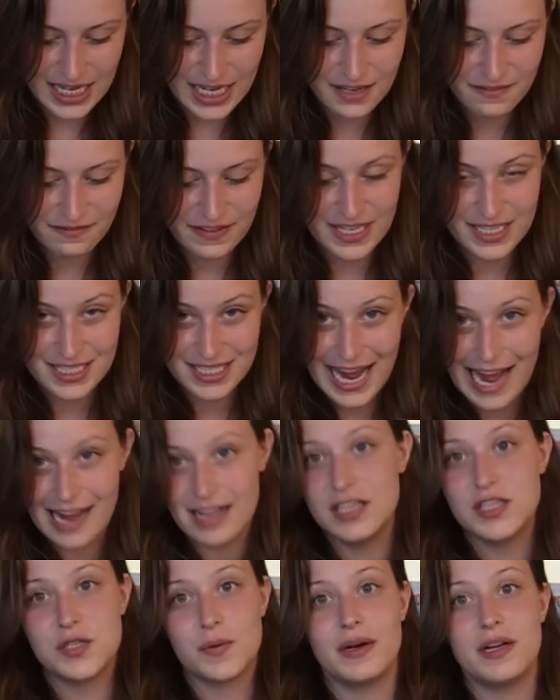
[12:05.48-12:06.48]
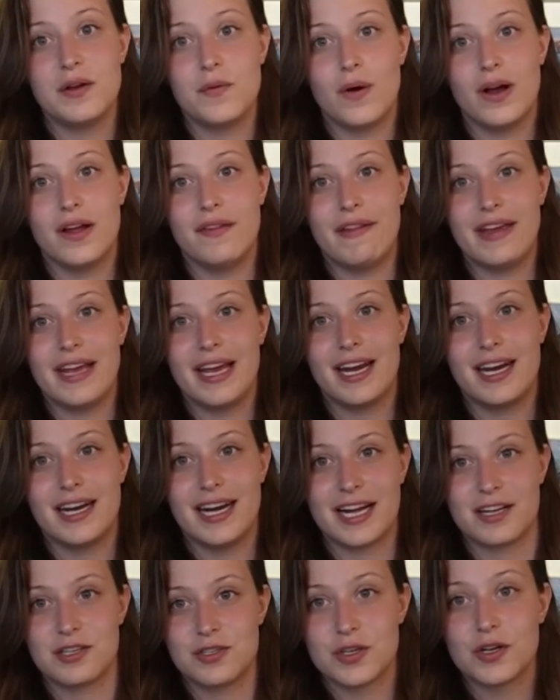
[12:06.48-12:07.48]
if exactly 21, they get an
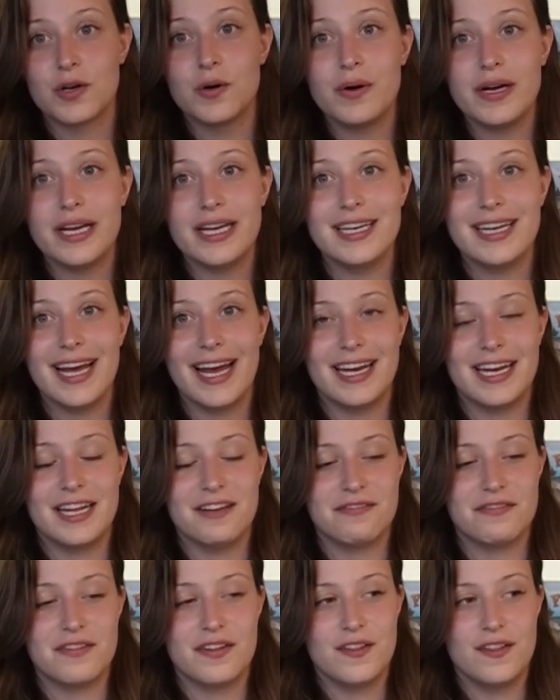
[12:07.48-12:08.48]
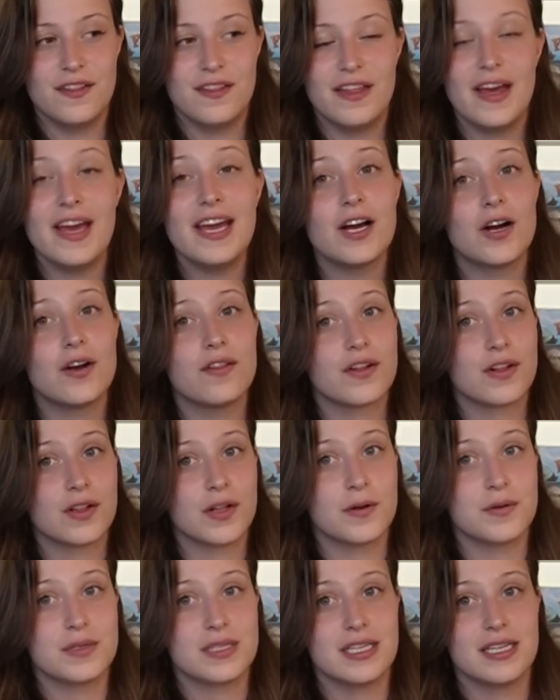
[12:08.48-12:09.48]
extra coin, and if they are the
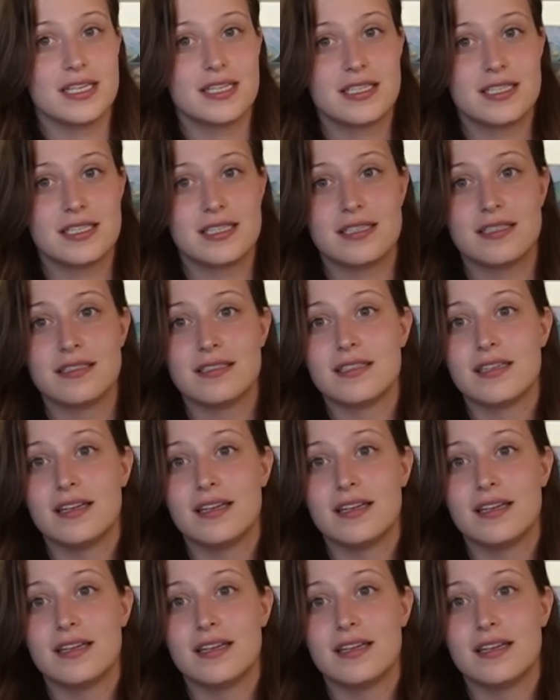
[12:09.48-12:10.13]
closest,